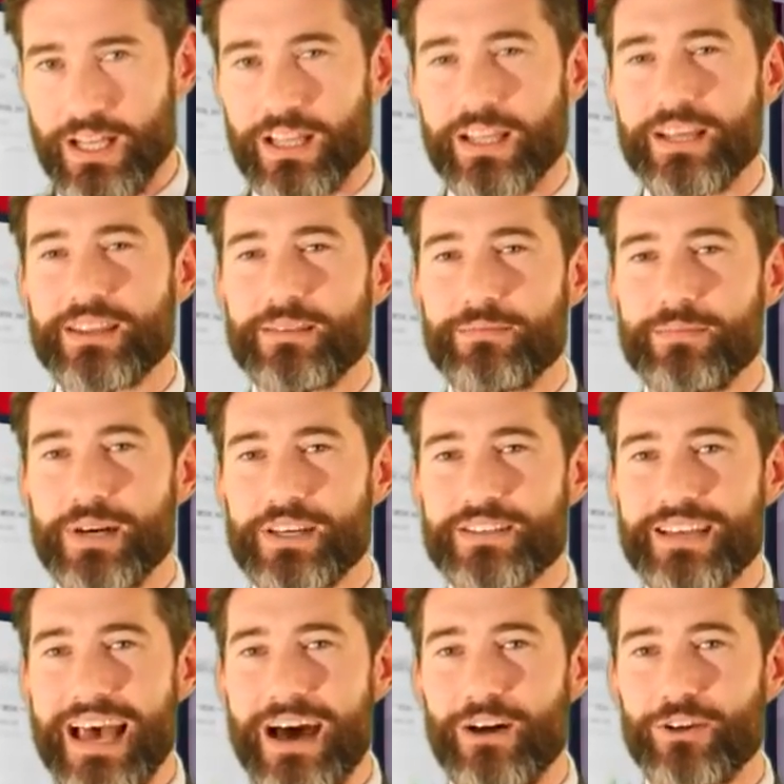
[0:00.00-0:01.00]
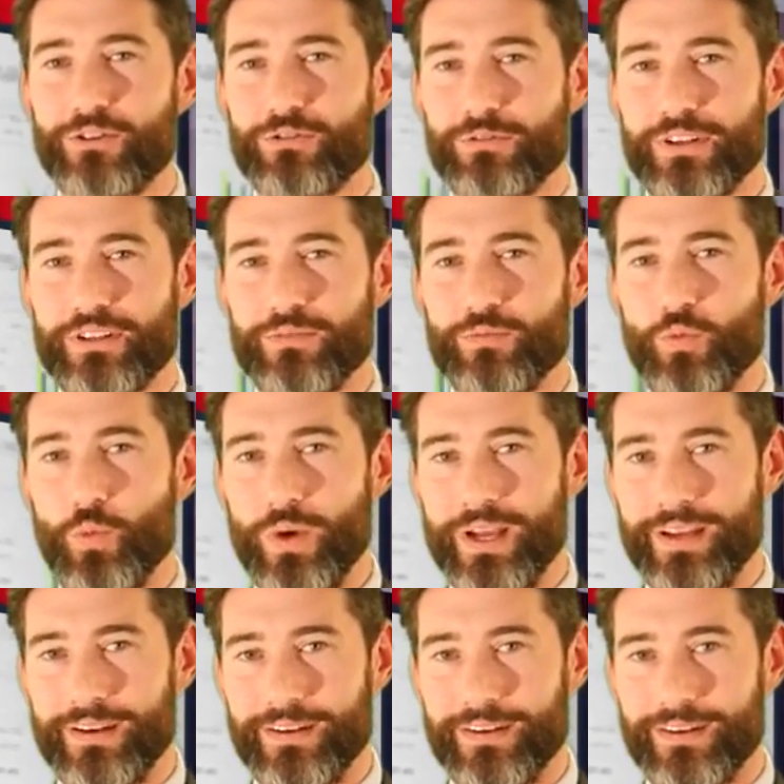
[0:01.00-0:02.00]
let the best algorithm
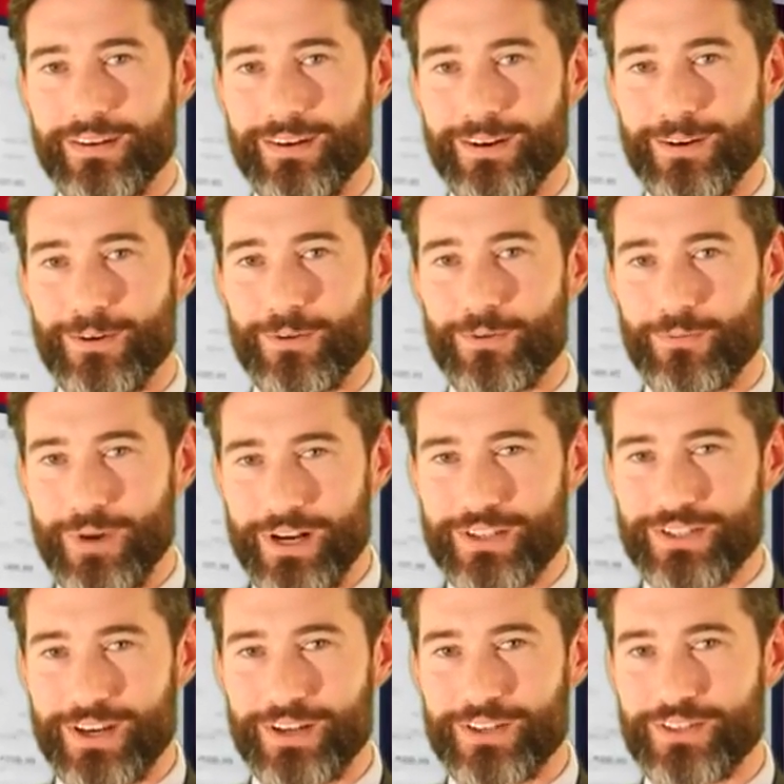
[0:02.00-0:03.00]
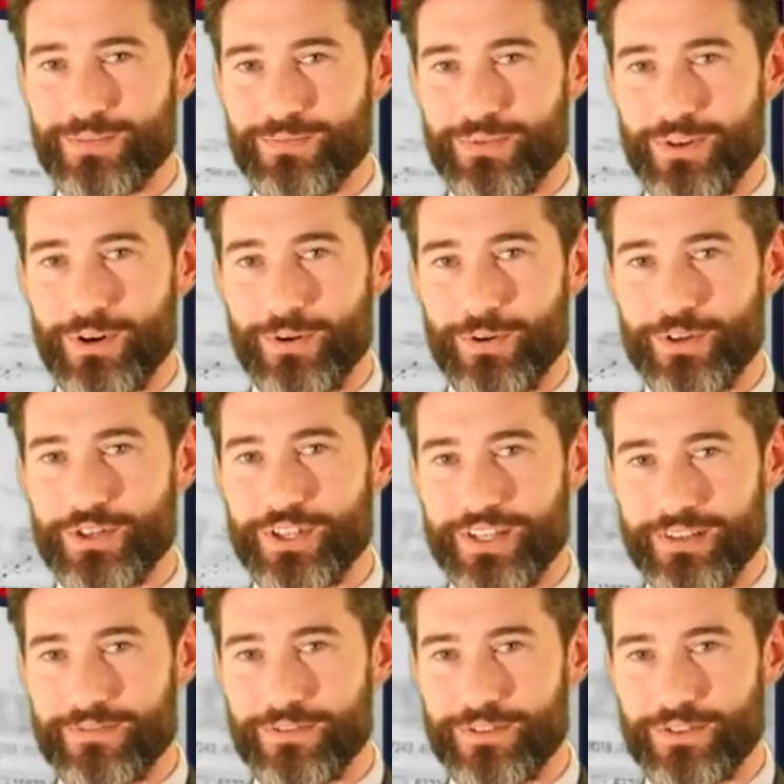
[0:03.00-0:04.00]
win. Renaissance approach
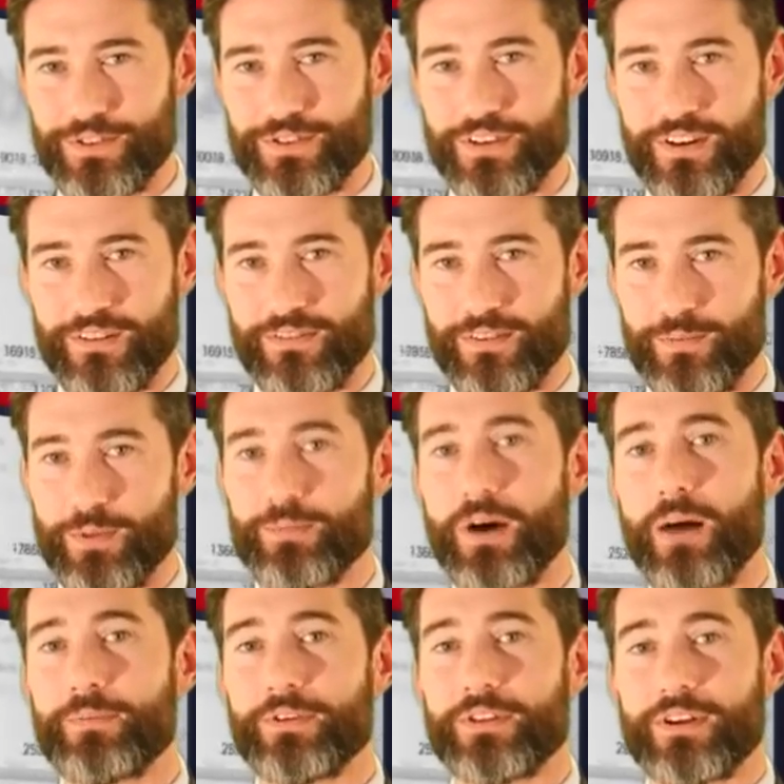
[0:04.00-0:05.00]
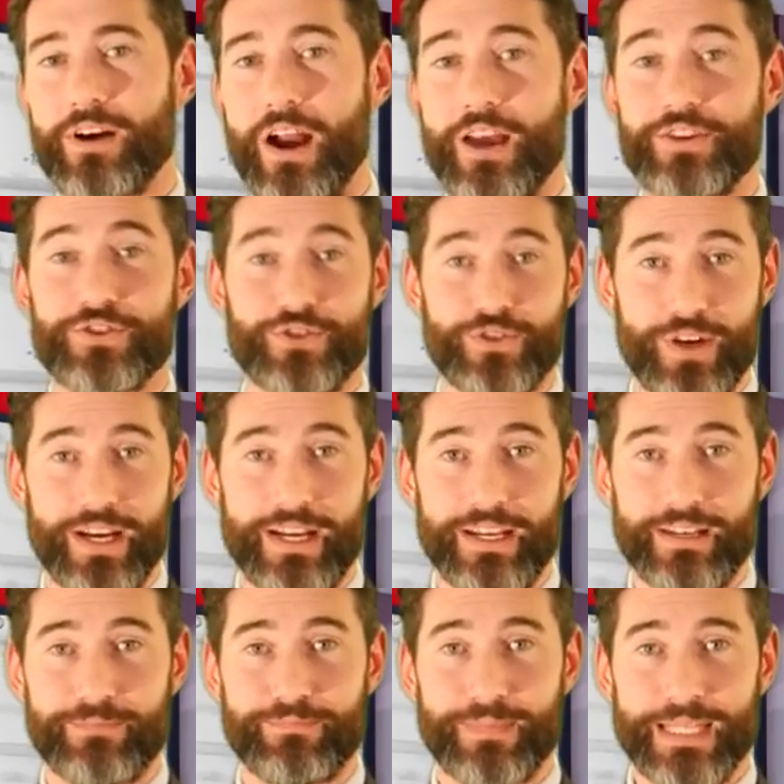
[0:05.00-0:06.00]
differs from the popularized
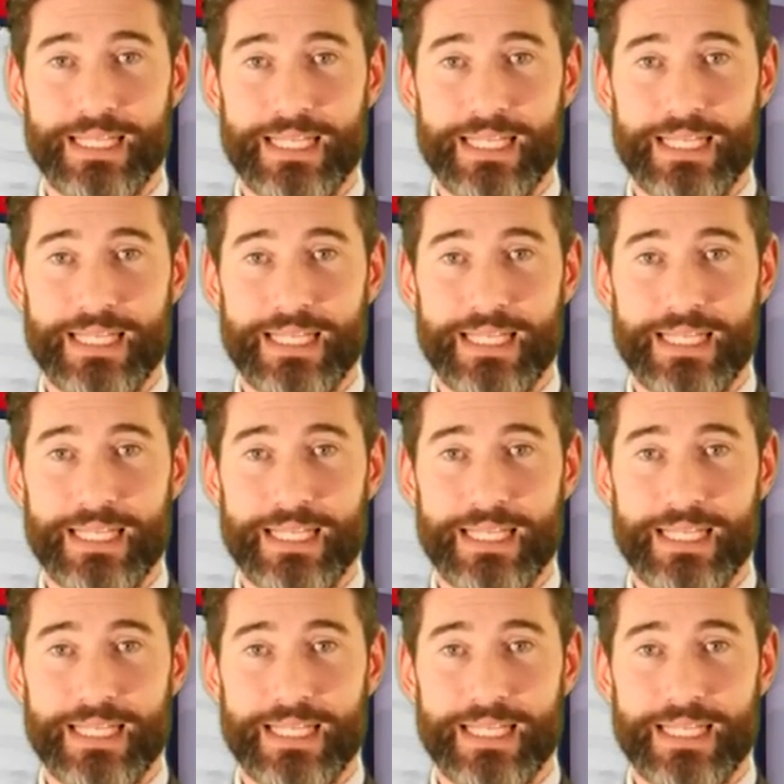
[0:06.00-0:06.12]
trading.